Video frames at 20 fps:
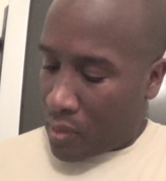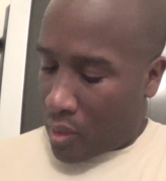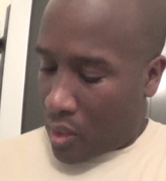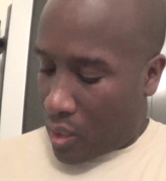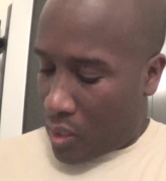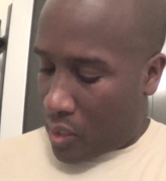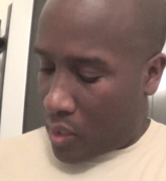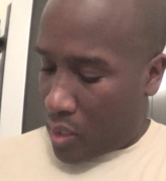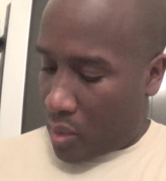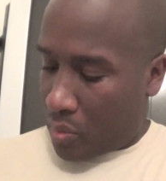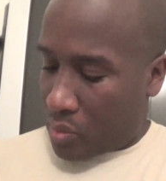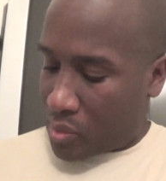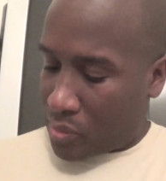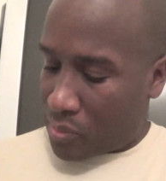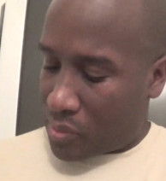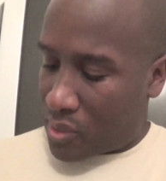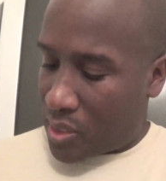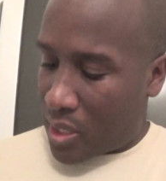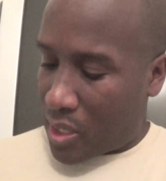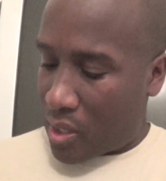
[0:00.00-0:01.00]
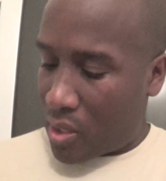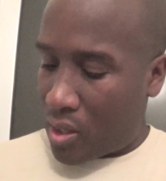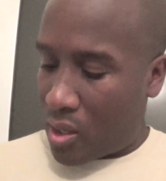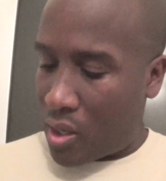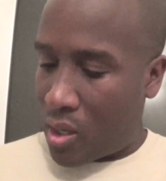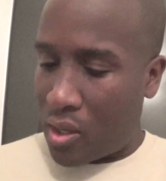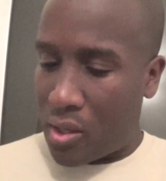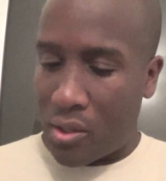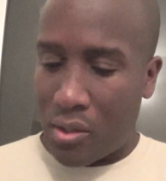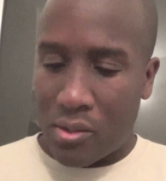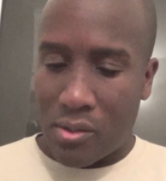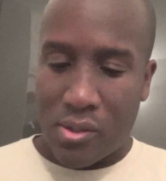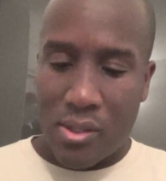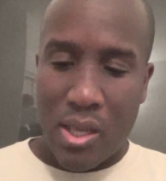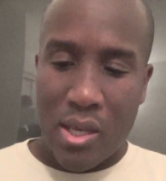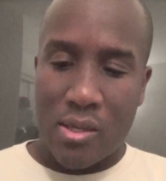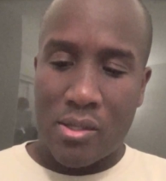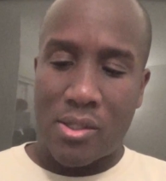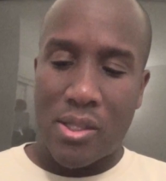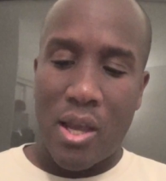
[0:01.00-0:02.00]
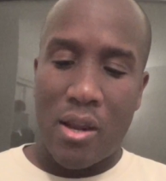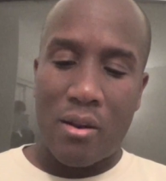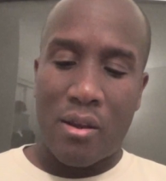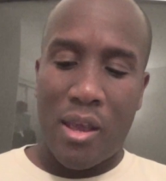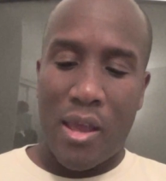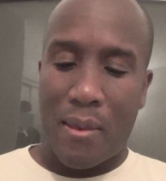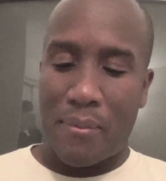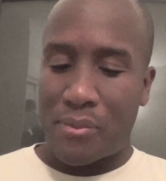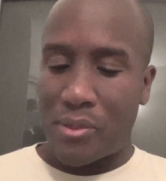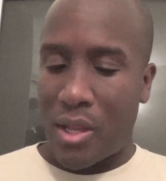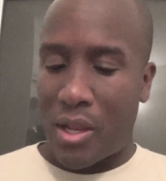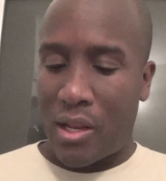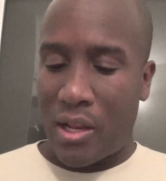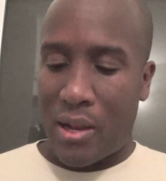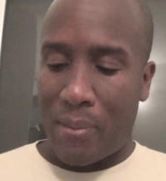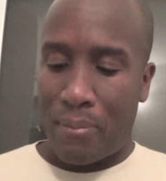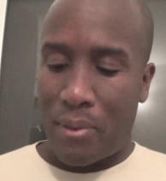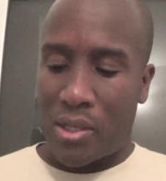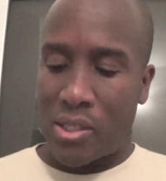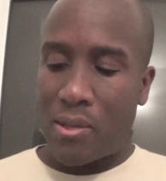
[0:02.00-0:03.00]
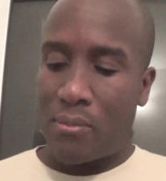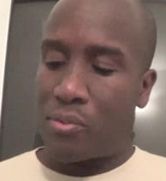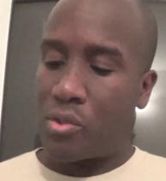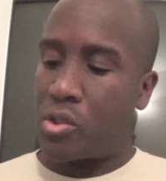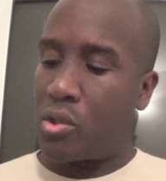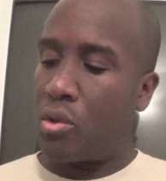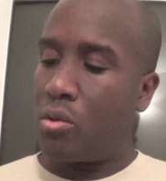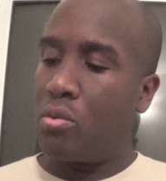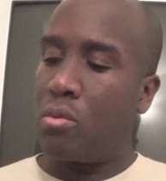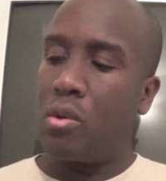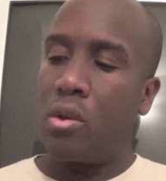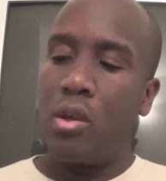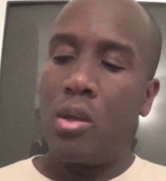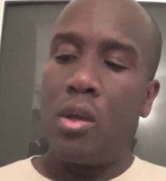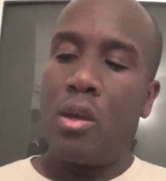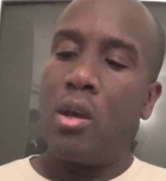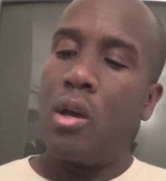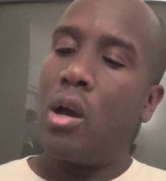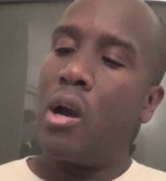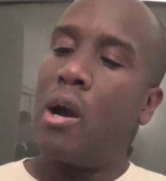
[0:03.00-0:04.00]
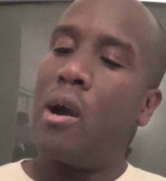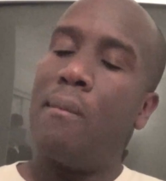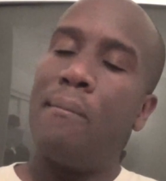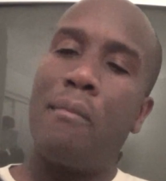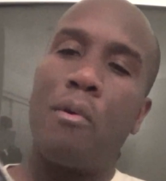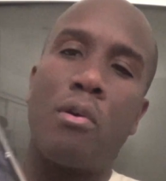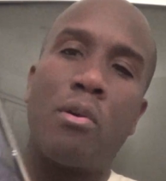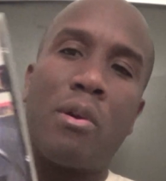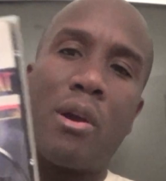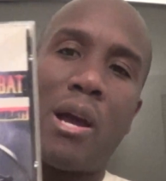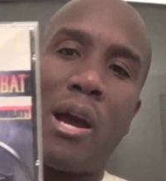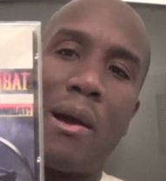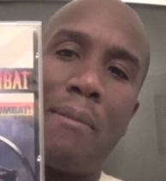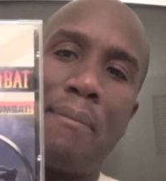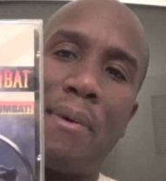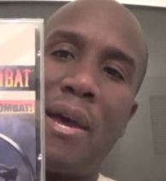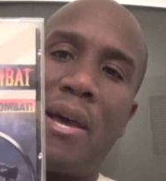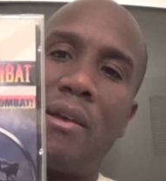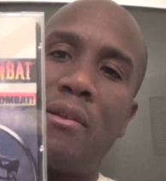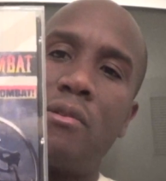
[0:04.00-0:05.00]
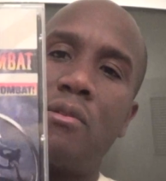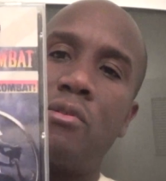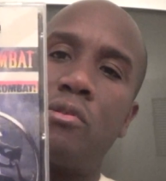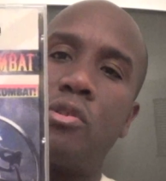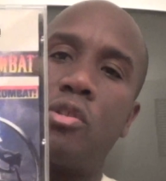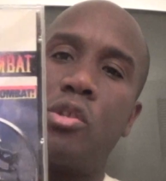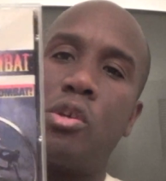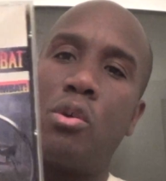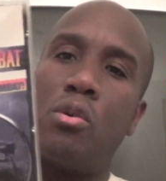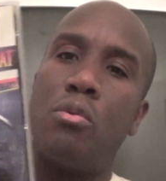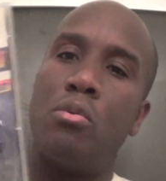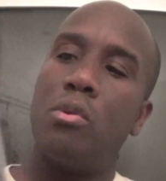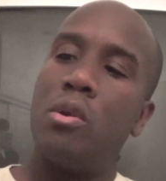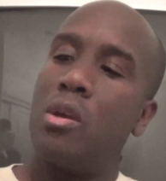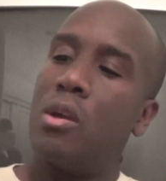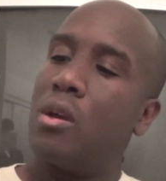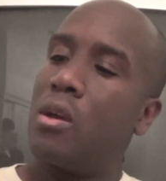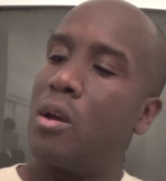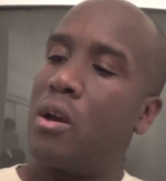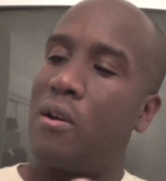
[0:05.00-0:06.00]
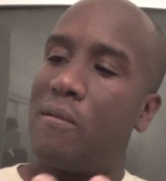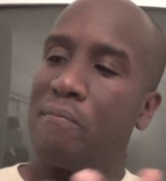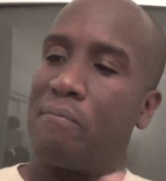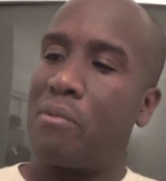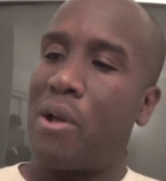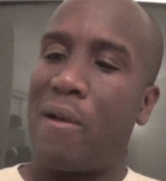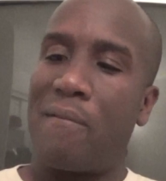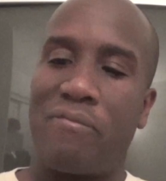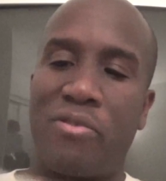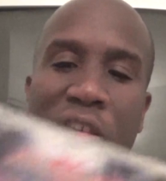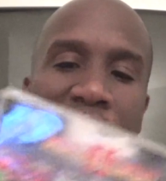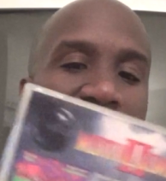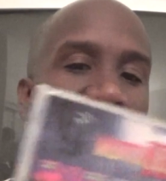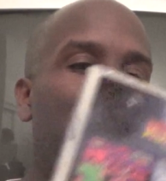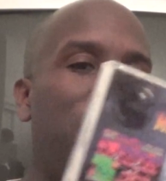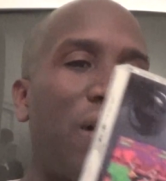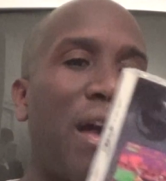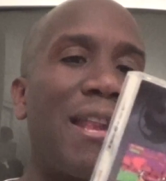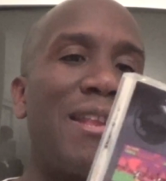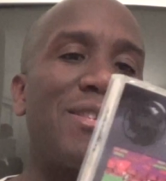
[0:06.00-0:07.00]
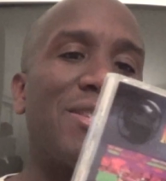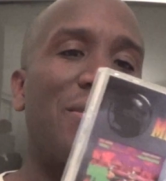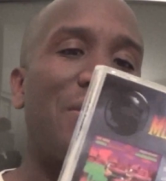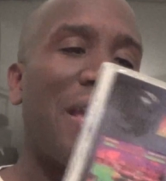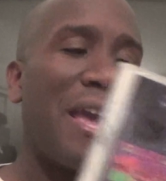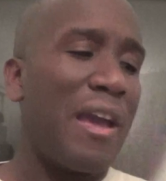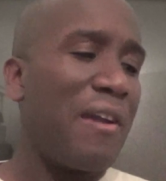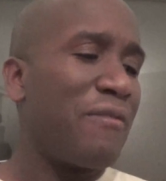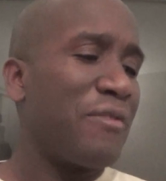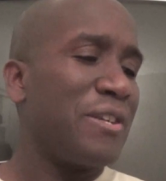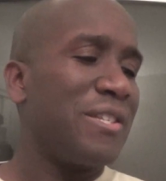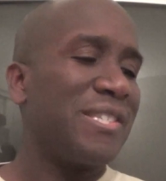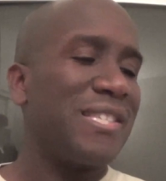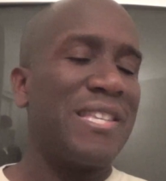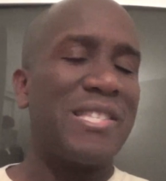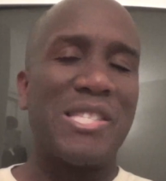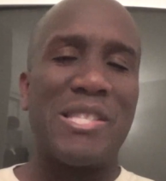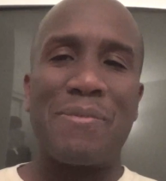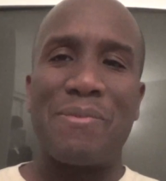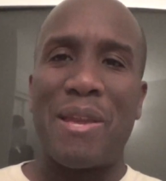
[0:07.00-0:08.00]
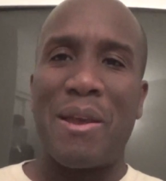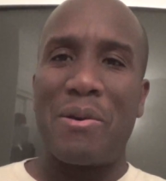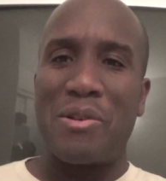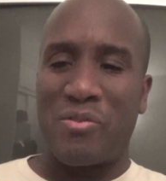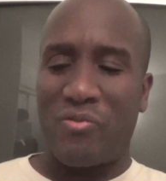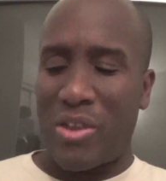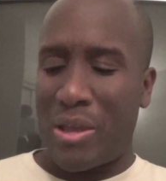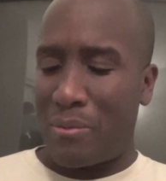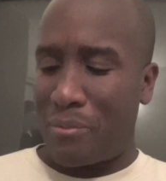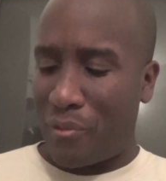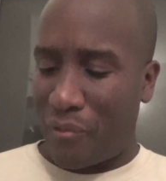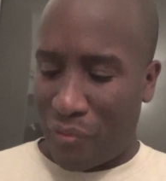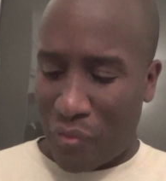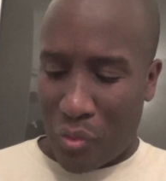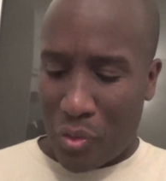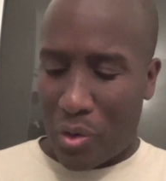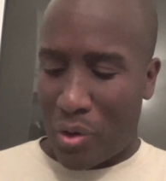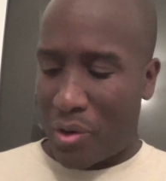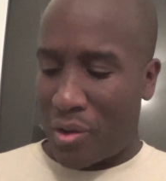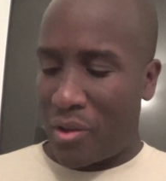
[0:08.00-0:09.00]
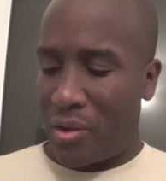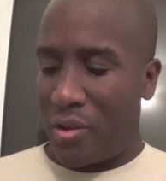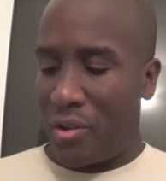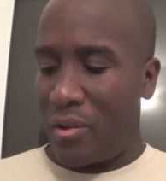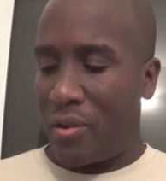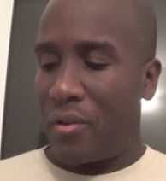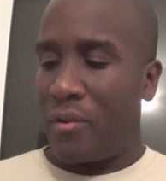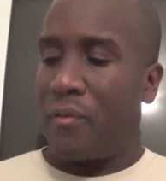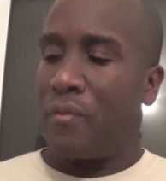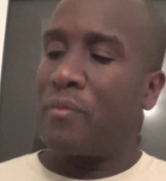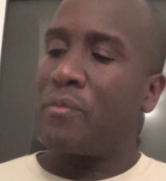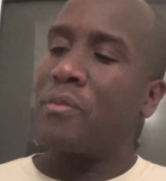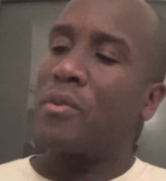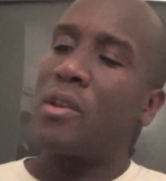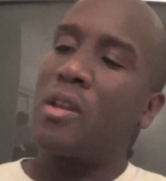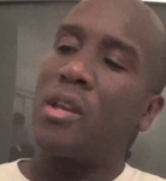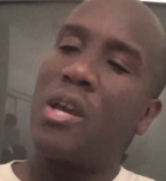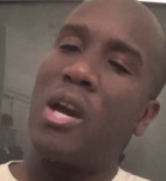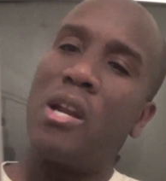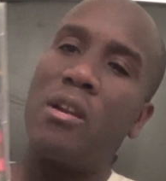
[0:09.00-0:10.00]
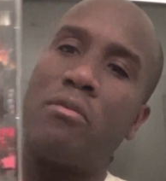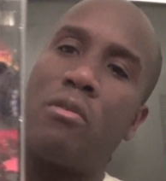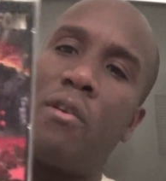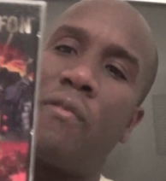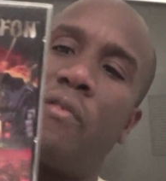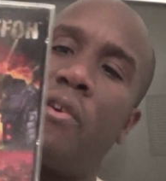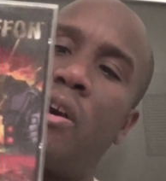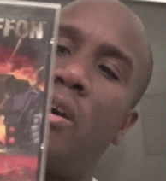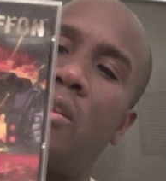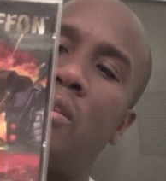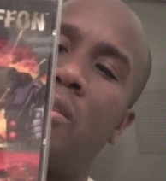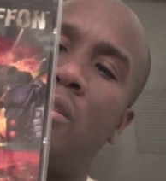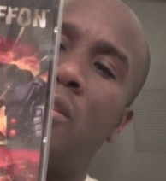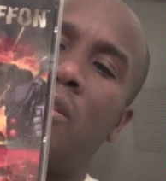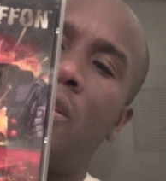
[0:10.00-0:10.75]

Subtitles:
And then there were some Sega Saturn games that I needed. I picked up two. Mortal Kombat 2. I think I've played this on every system that was available for. Gun Griffon,